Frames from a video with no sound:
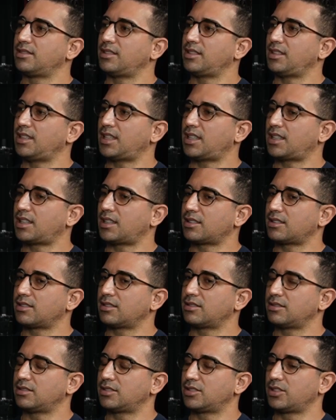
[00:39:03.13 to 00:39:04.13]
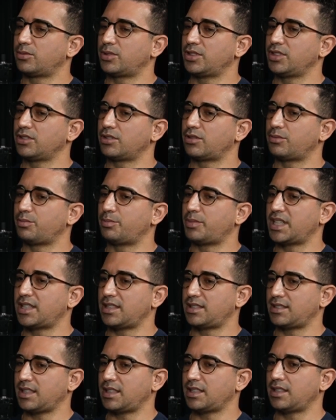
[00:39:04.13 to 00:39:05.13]
Yeah. So when you're
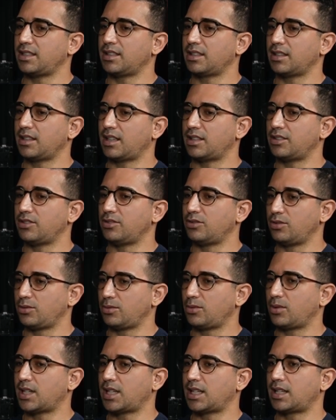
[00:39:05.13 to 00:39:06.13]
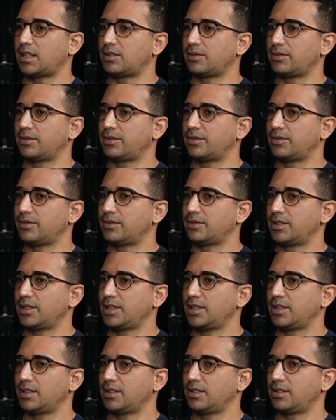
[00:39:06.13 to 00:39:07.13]
meditating and you do have
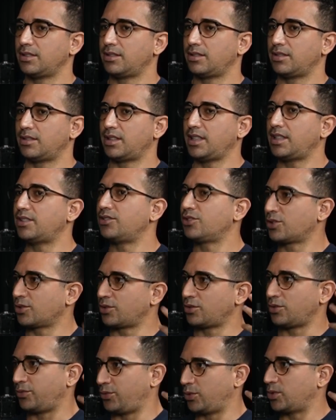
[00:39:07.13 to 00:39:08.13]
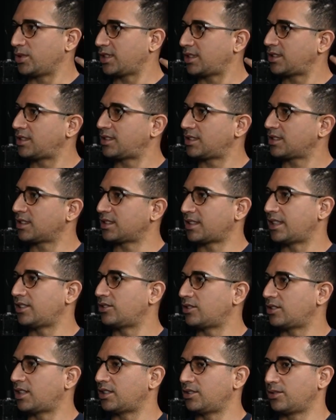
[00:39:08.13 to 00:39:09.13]
the internal voice, because
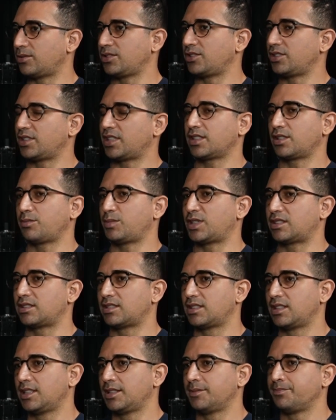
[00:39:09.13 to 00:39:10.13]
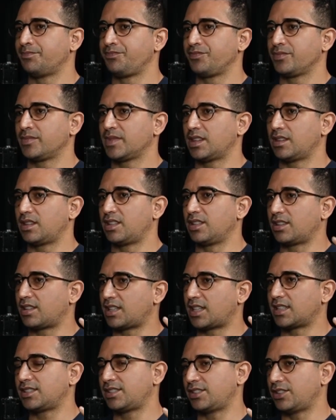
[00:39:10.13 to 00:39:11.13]
I know what you're talking about, the
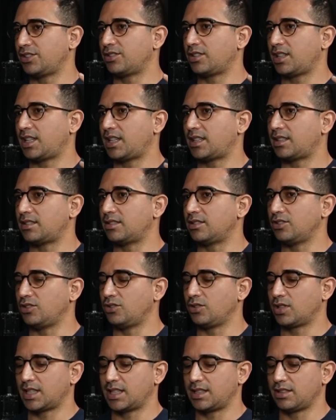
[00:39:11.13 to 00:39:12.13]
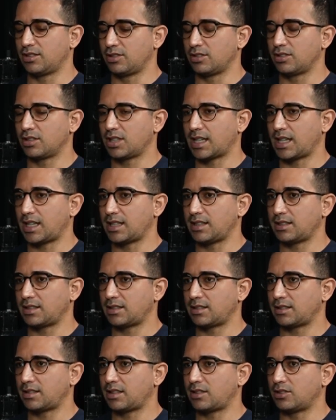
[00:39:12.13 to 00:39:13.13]
thoughts in your head, you kind of look at
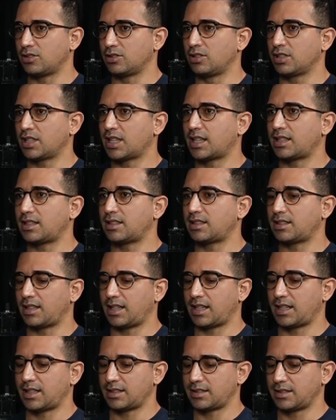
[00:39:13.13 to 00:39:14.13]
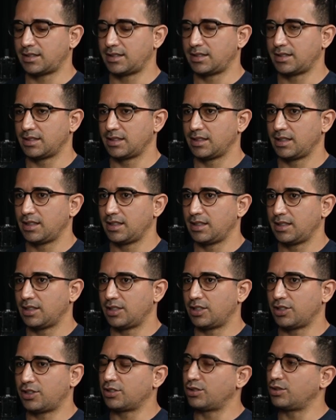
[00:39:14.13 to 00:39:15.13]
it as
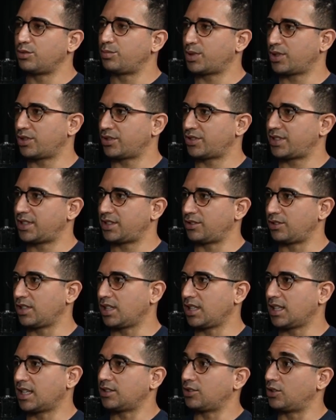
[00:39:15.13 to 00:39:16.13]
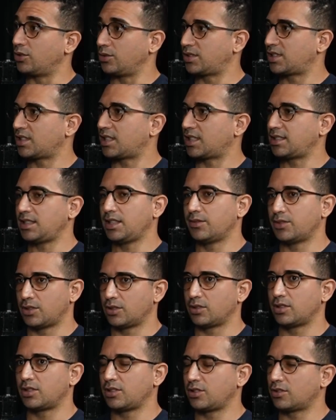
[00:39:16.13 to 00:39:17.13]
a third person looking at those thoughts, even
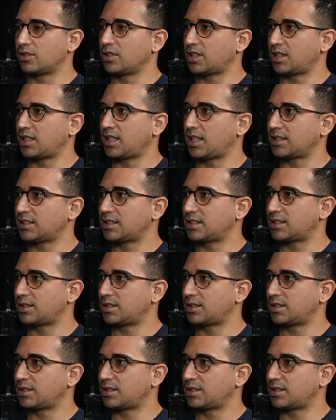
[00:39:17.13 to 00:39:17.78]
though they're your thoughts.